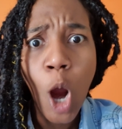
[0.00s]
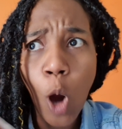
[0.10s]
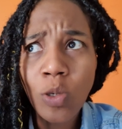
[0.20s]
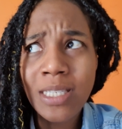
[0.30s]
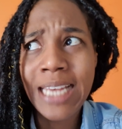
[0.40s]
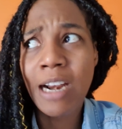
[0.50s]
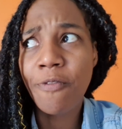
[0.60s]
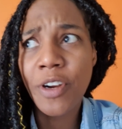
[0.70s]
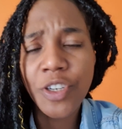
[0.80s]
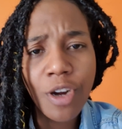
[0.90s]
outside
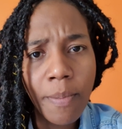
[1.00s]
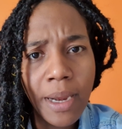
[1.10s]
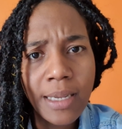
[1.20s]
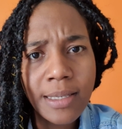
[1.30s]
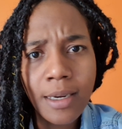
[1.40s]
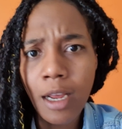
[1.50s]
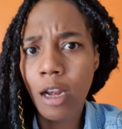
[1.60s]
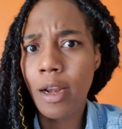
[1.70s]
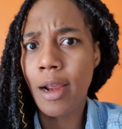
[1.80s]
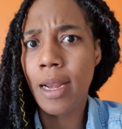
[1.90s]
of veterinary medicine,
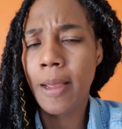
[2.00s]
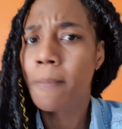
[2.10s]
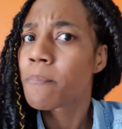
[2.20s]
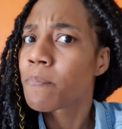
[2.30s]
clearly,